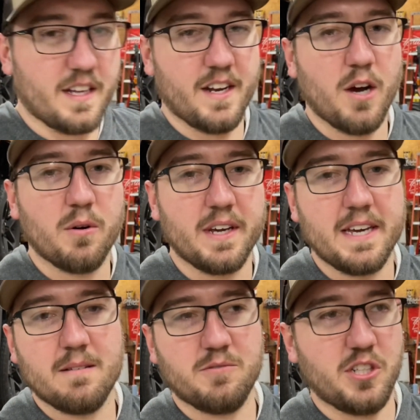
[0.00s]
an
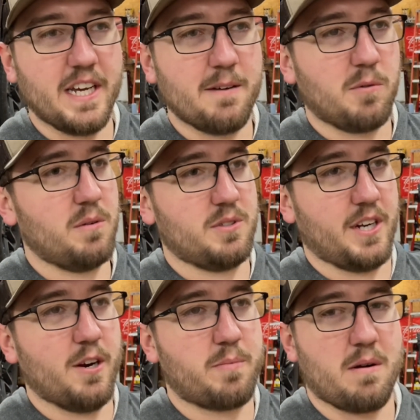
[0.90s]
OEM GM one, which I
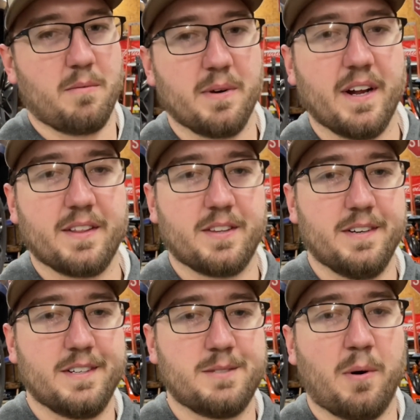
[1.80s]
know probably not
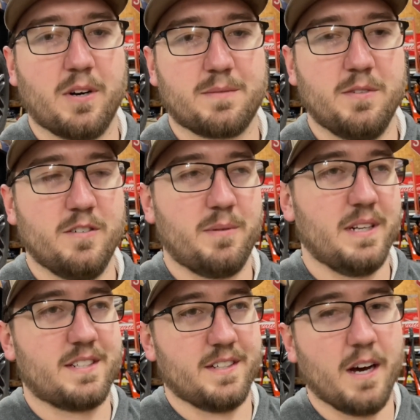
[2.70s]
the smartest move, but
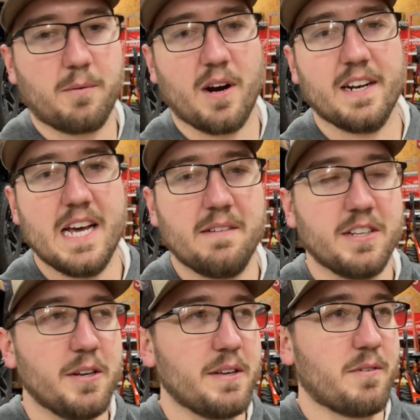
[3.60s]
it's the upgraded heavy
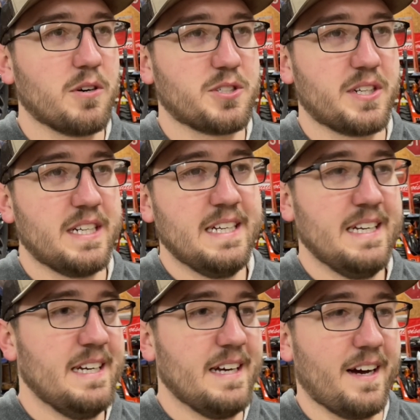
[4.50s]
duty version.
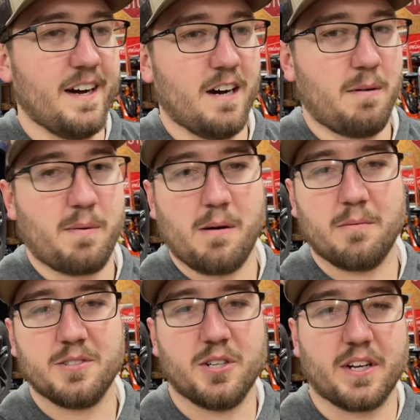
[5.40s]
Um, I
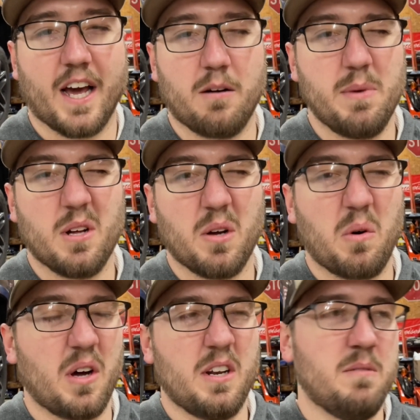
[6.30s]
probably should have got a billet
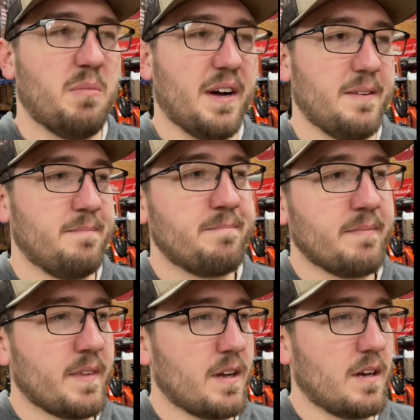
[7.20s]
one, but
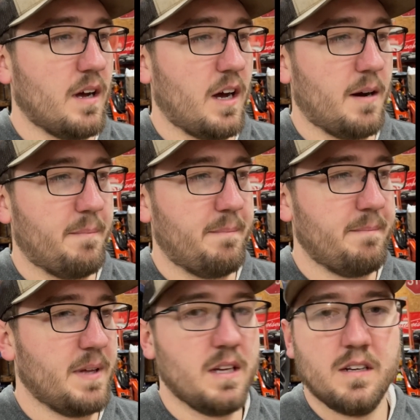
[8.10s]
um,
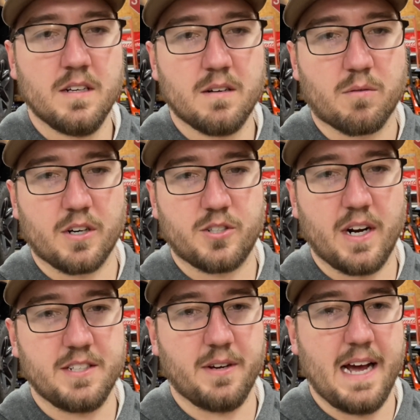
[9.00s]
we're gonna try it
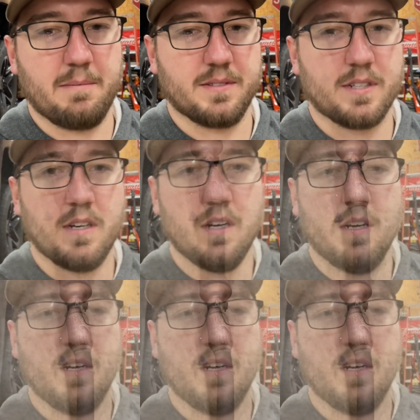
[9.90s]
until it happens. I'm gonna